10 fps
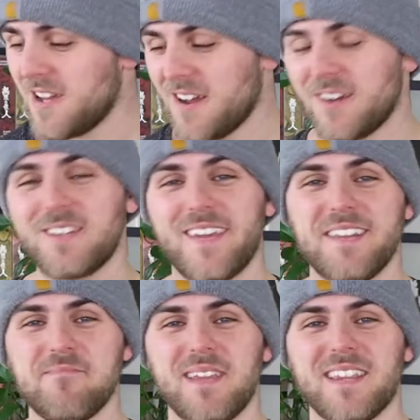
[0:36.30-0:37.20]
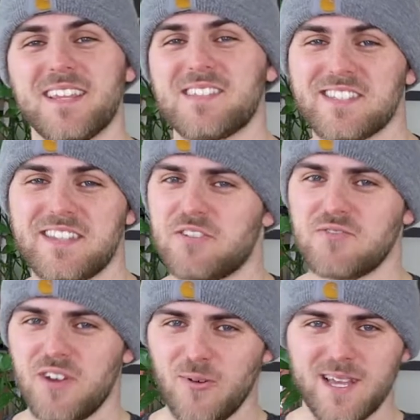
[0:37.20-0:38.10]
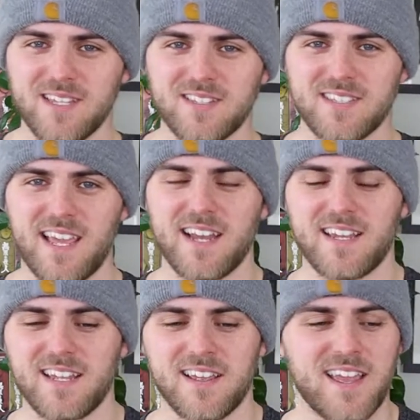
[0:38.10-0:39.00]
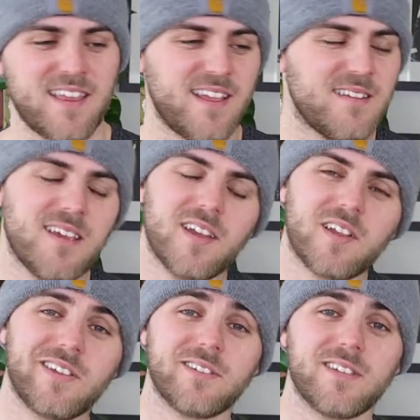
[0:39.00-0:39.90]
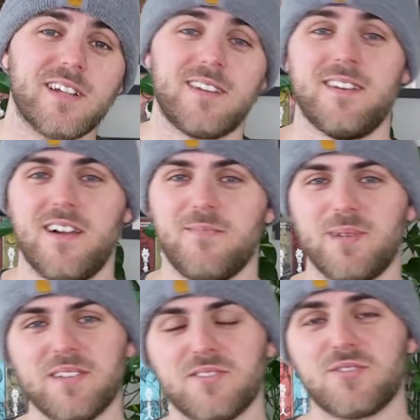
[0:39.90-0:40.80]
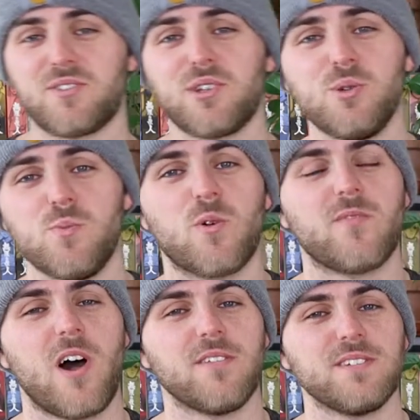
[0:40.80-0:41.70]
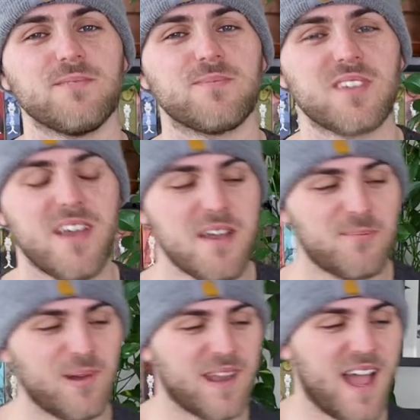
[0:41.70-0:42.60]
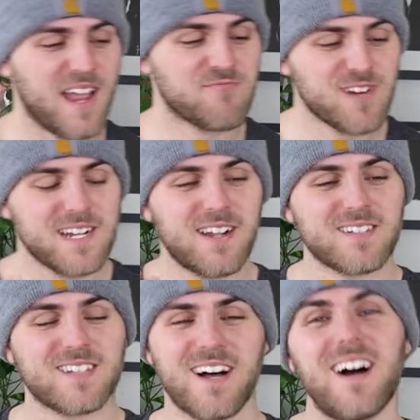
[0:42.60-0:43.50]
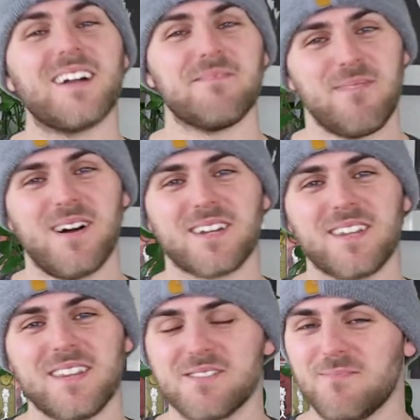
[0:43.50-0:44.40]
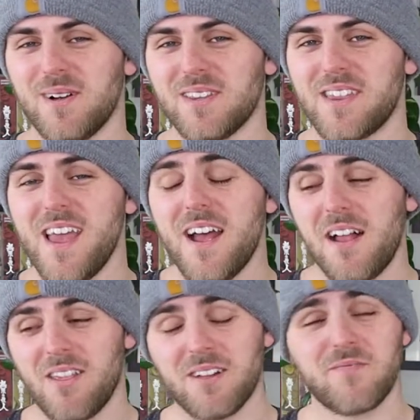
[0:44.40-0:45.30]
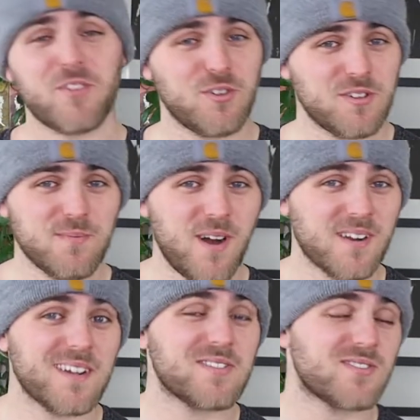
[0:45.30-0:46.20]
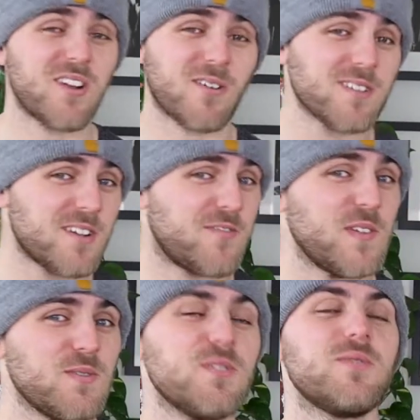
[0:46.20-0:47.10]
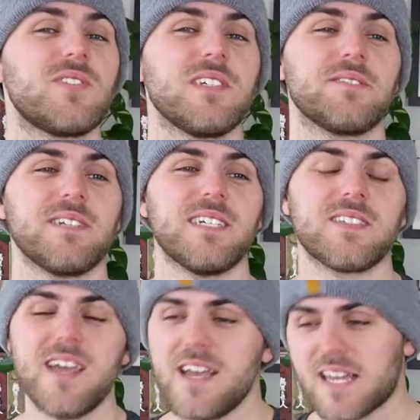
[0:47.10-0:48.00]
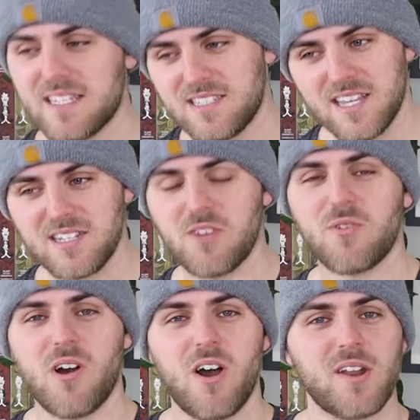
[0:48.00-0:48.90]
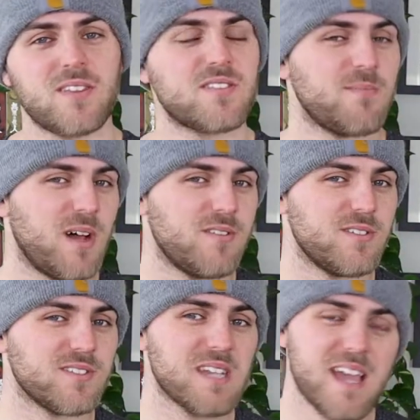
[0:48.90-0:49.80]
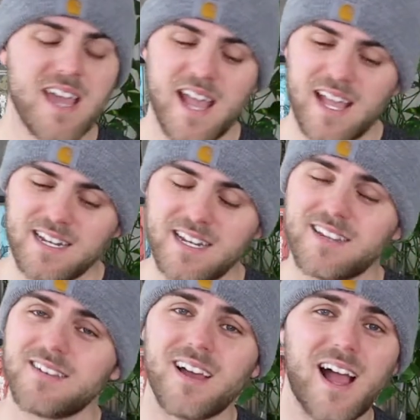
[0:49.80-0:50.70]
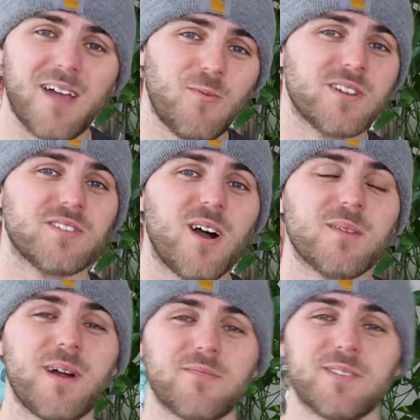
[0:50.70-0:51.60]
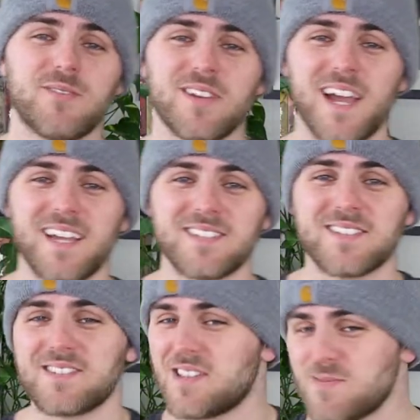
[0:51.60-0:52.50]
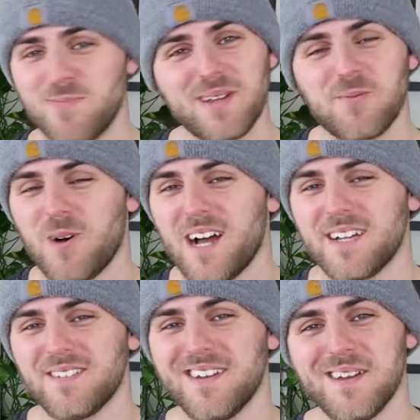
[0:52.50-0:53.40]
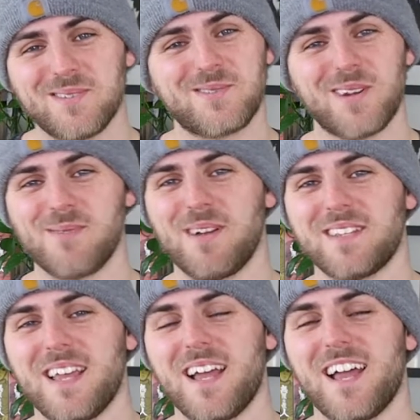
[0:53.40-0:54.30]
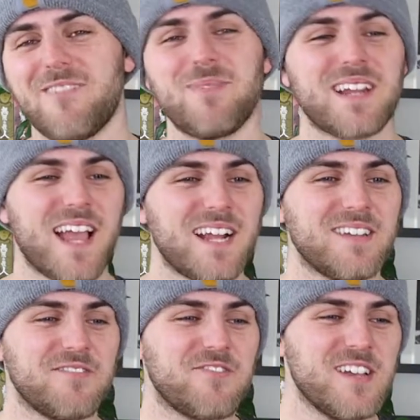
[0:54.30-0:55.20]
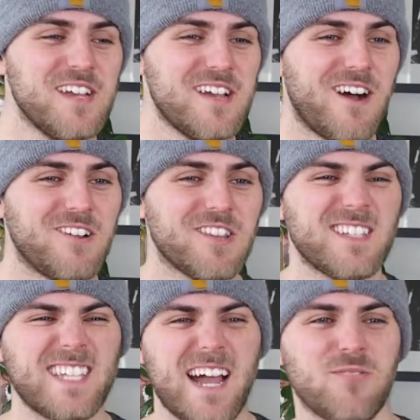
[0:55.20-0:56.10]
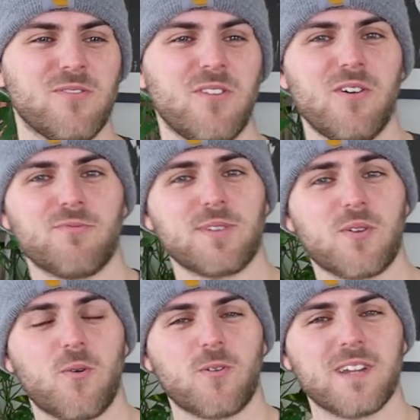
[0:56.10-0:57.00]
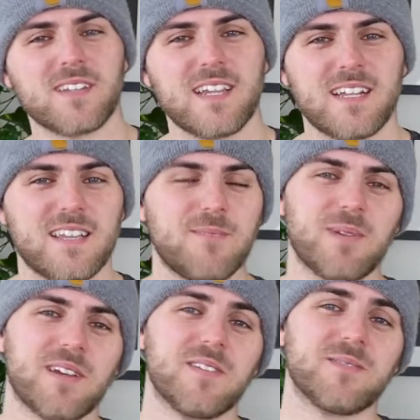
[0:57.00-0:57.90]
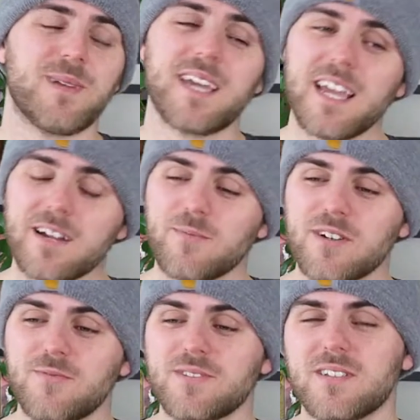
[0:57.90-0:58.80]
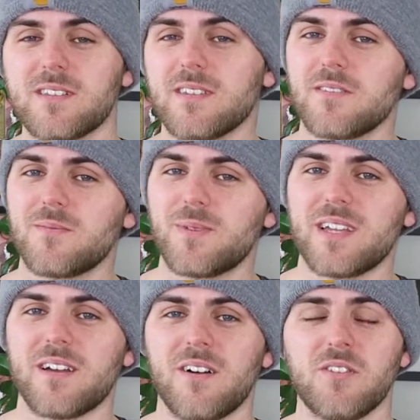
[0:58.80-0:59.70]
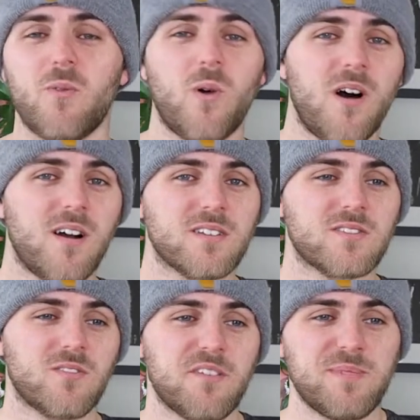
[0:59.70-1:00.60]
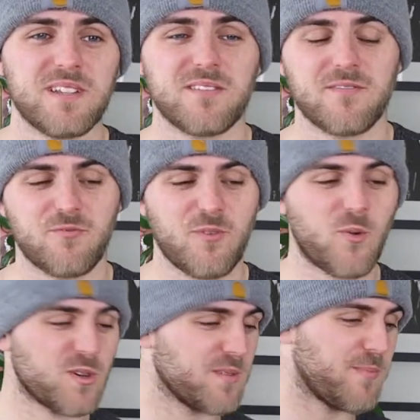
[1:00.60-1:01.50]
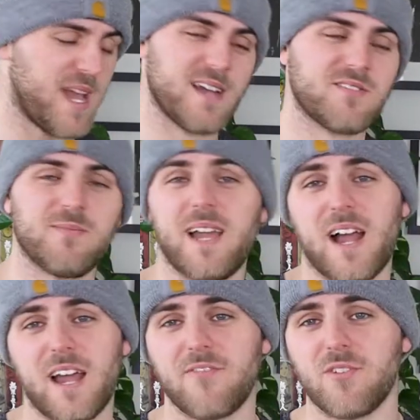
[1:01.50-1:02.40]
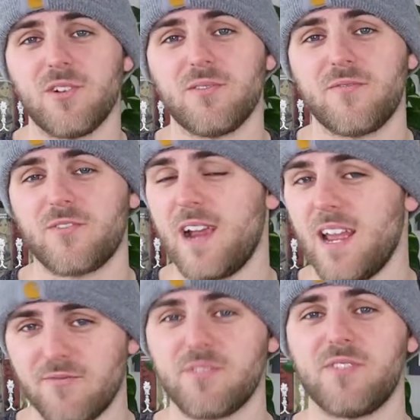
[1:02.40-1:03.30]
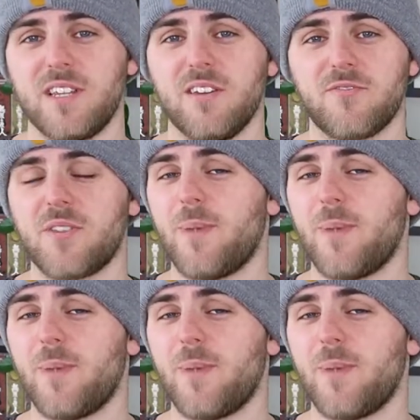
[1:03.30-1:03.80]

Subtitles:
are you kidding me? There's no way this is the ending. And clearly not, because there's 2 more volumes. But I read a lot of manga this month, a lot of good manga, started a few new series, continued on in some others, and I want to talk about it with you guys because it's been a while. Sorry about that. I've been kind of on the down low recording lately because my camera was a little bit on the wonks, so I've been reverting back to my iPhone for every video for the